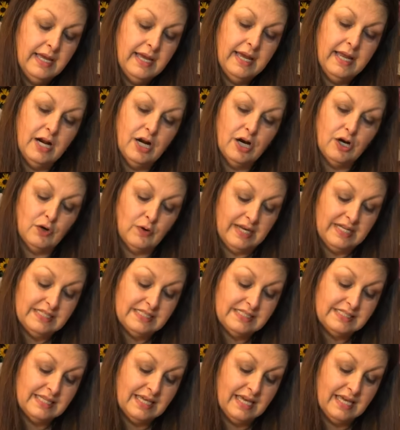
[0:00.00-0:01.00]
And our
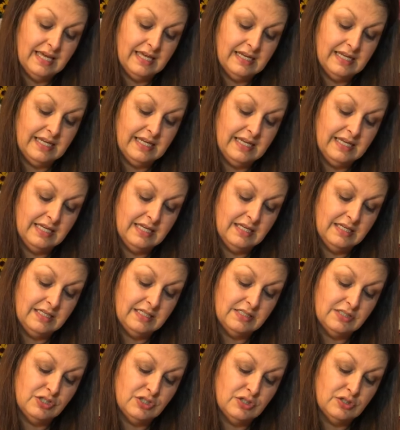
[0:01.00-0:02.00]
grandson
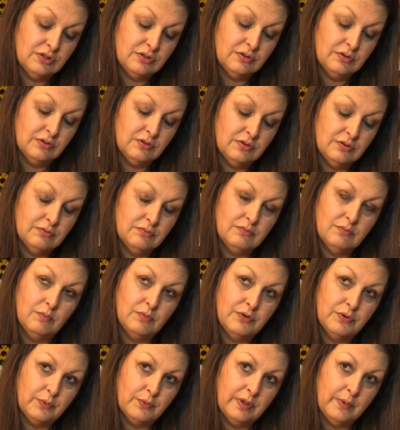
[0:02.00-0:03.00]
is
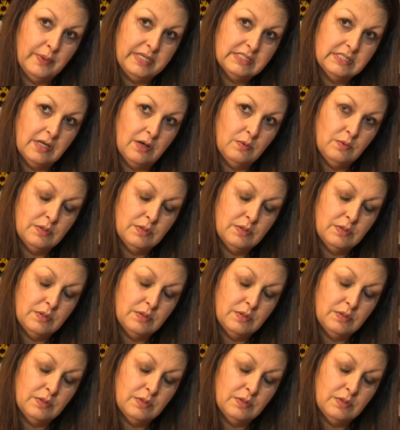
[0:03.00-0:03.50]
3 weeks old.